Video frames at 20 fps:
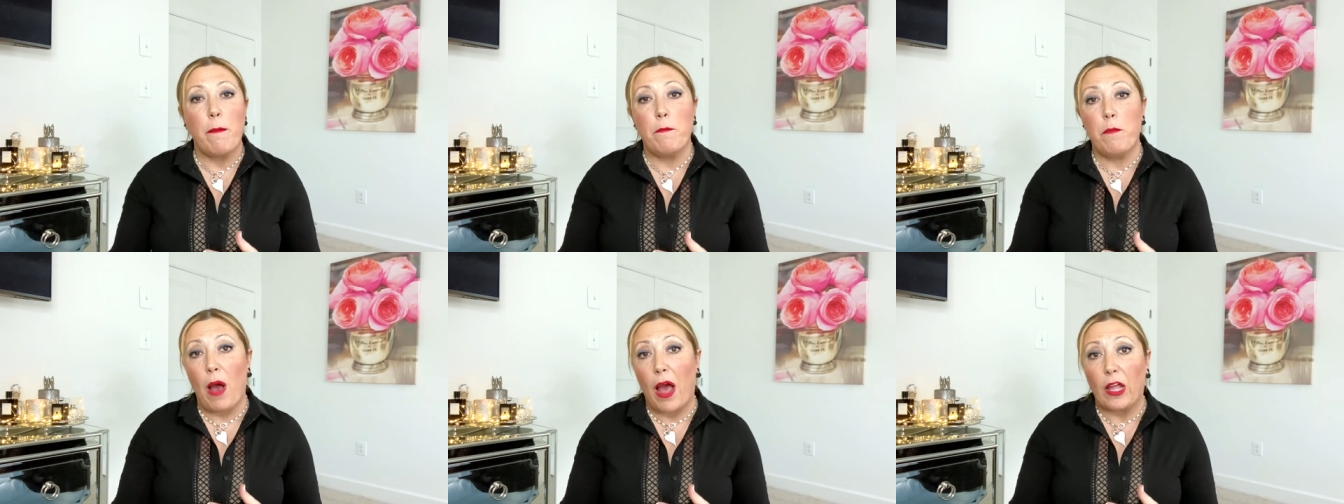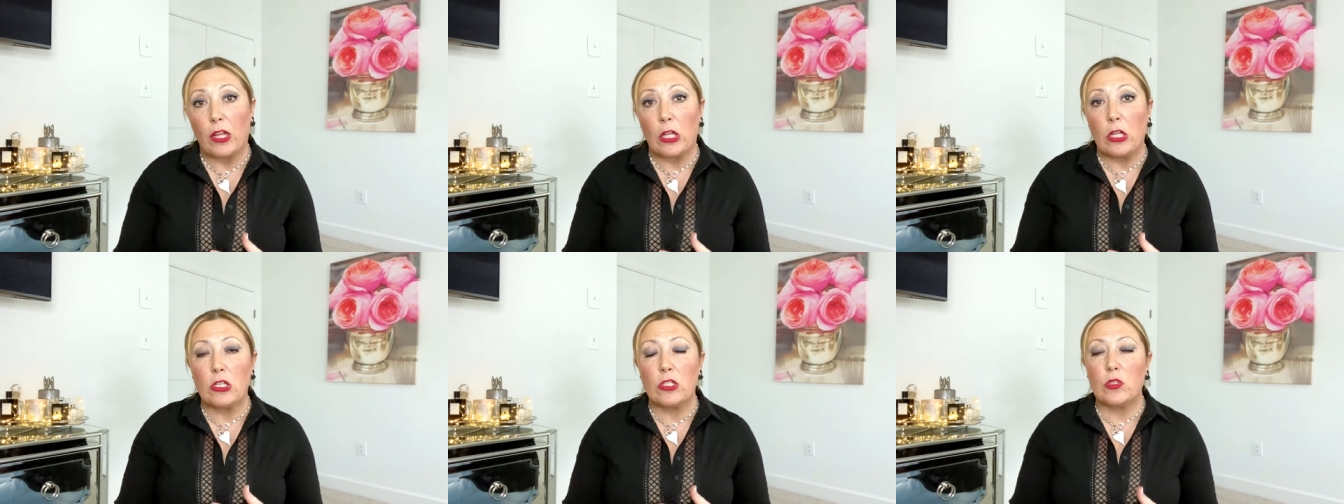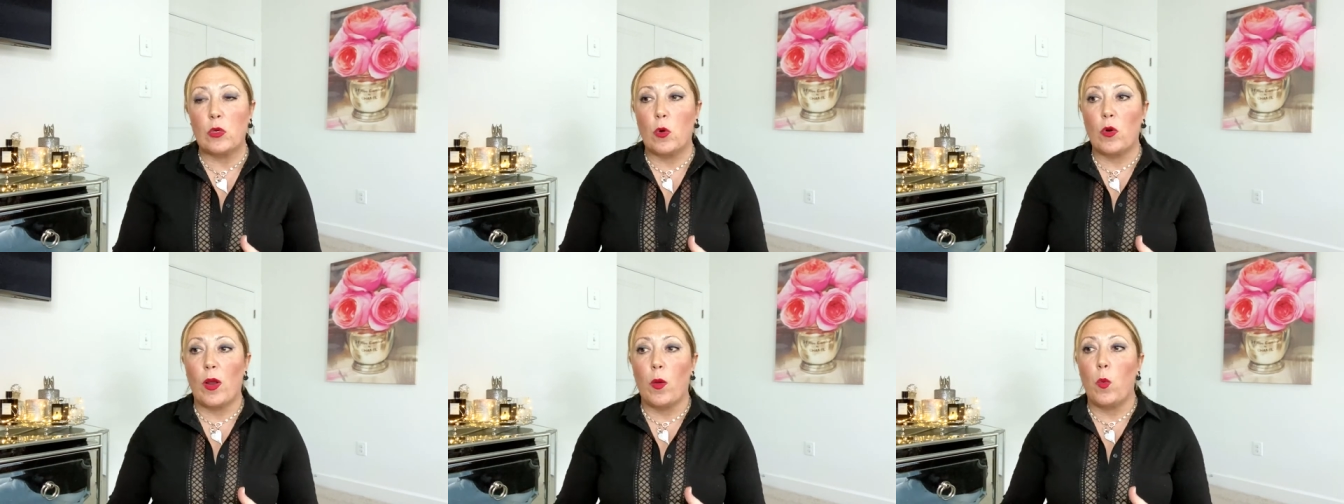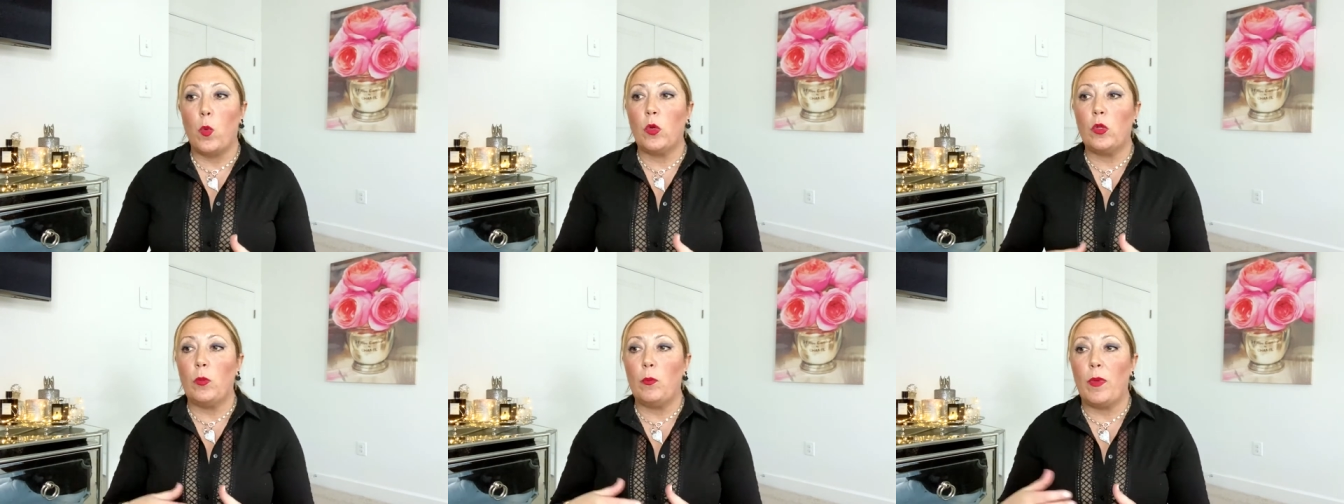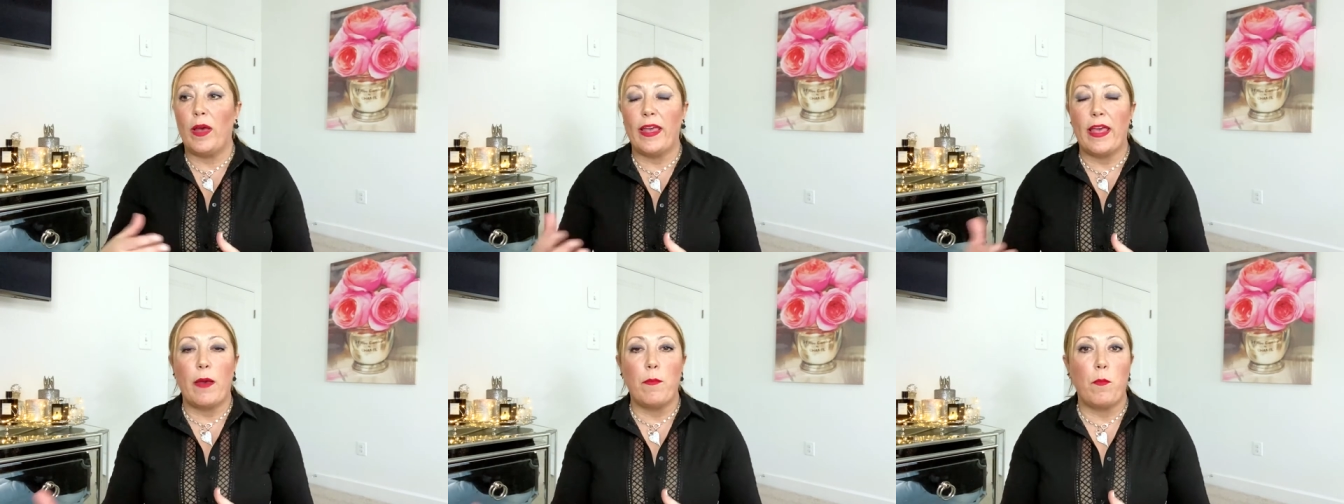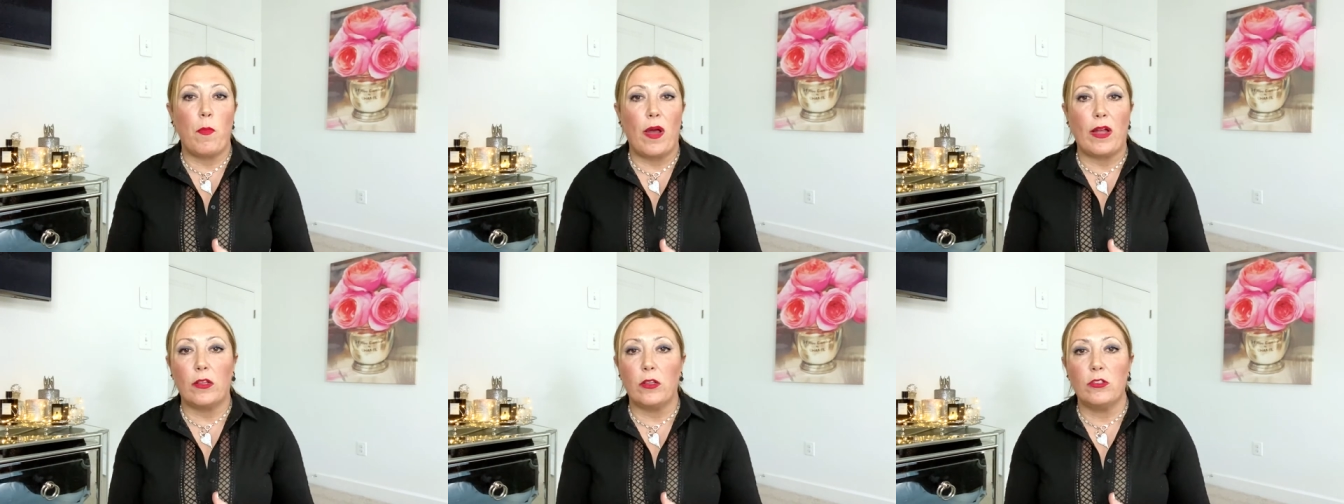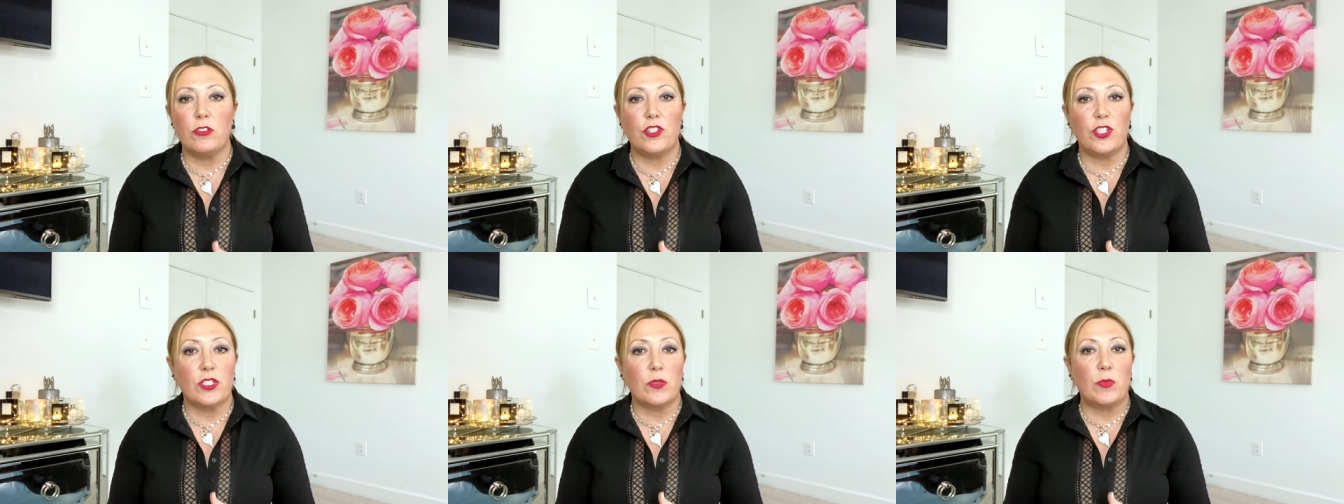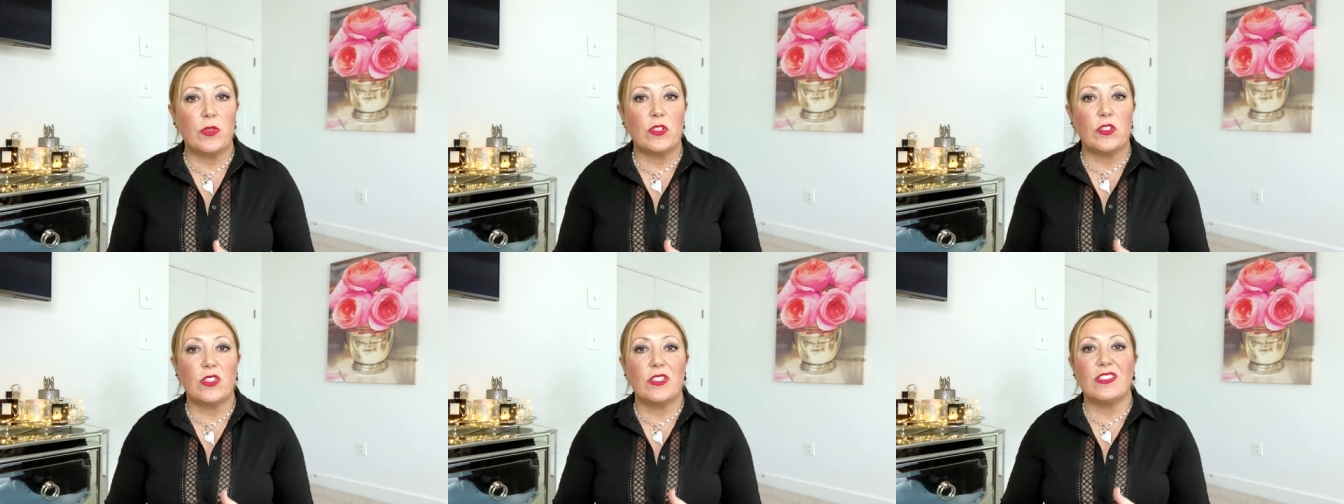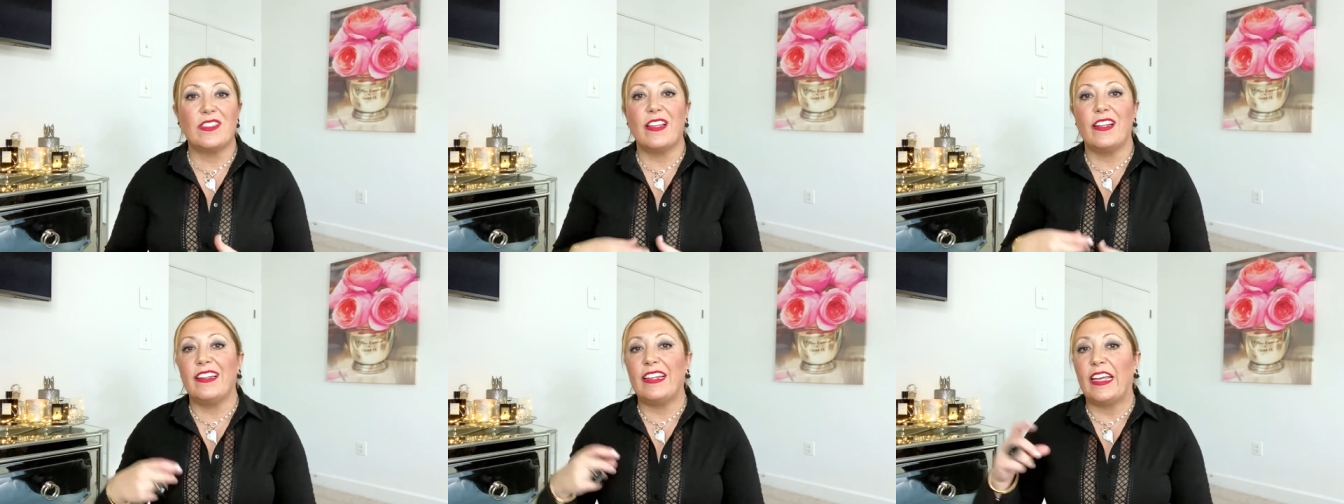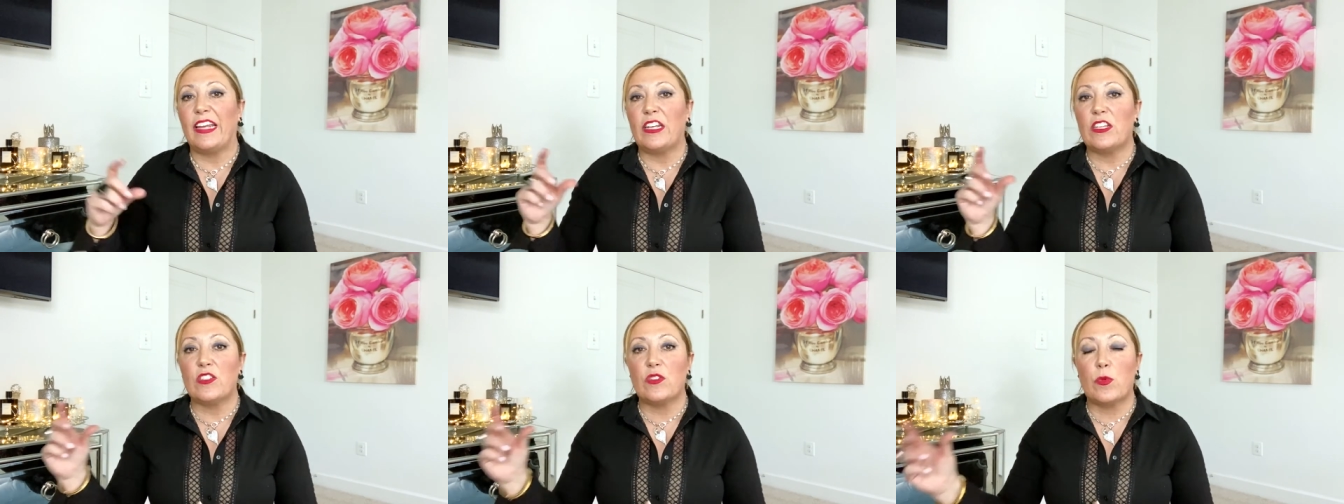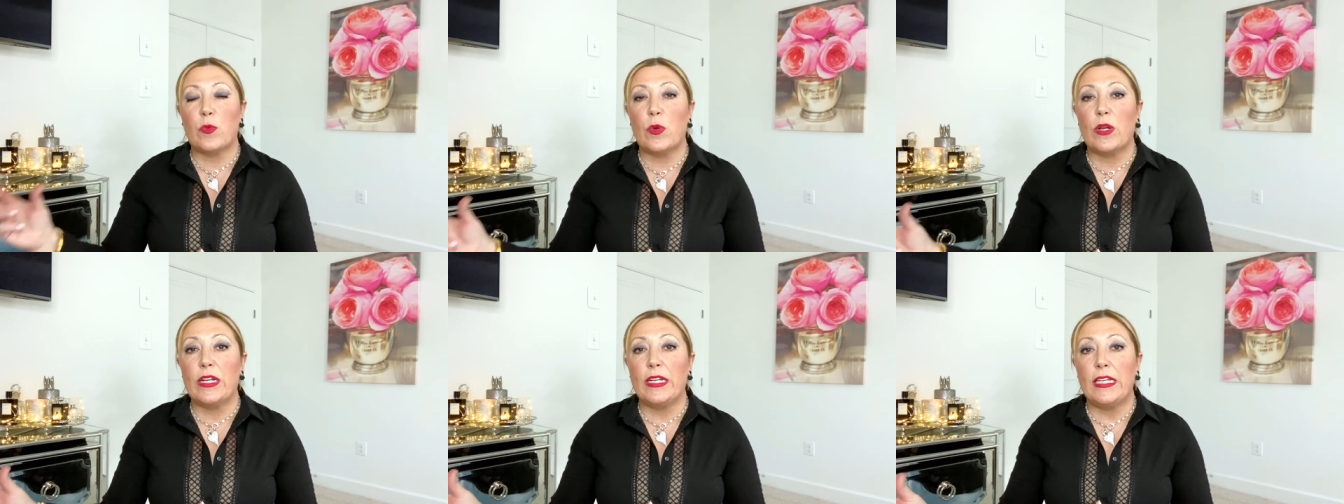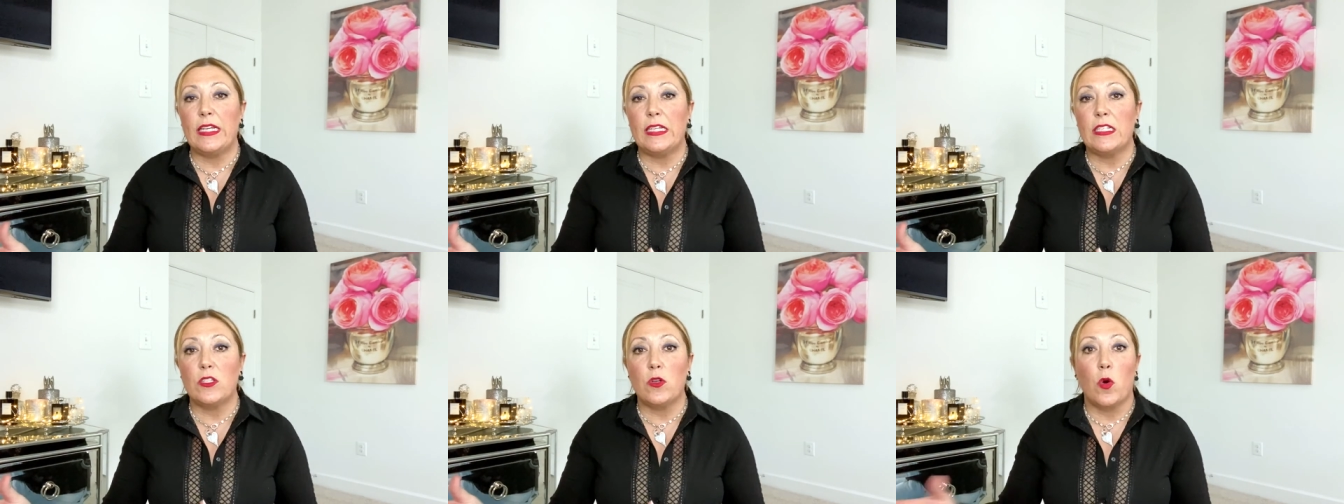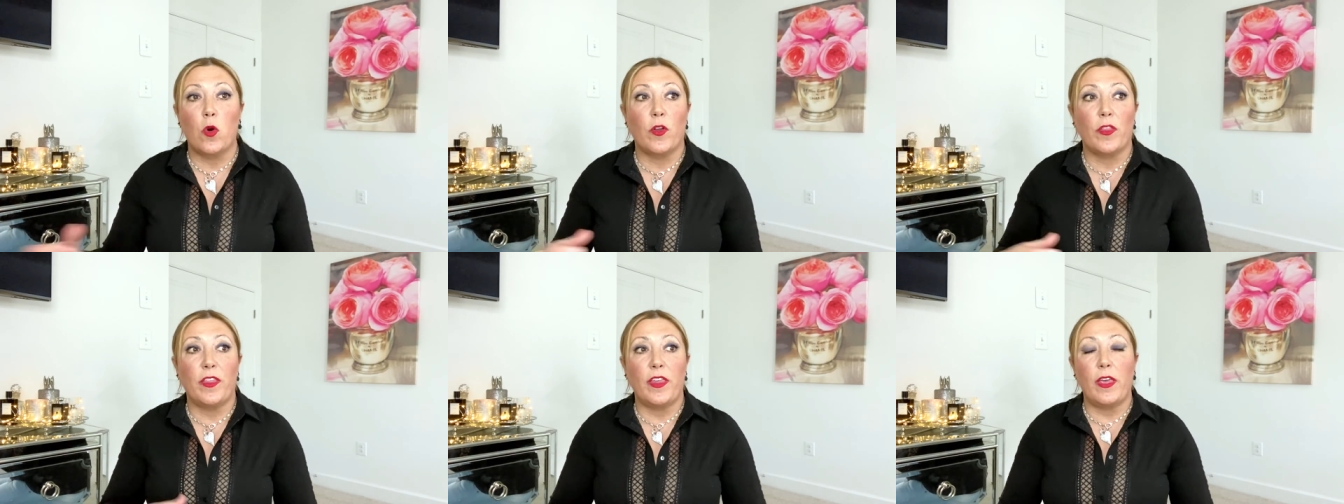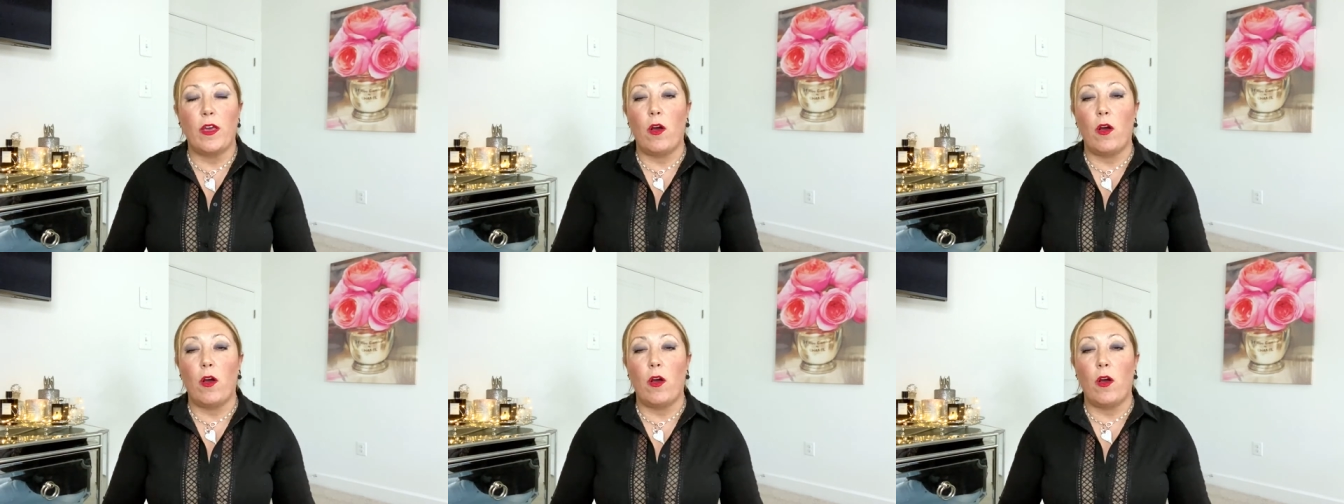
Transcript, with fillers: bottles or I wouldn't buy a bottle just because it's the latest release or the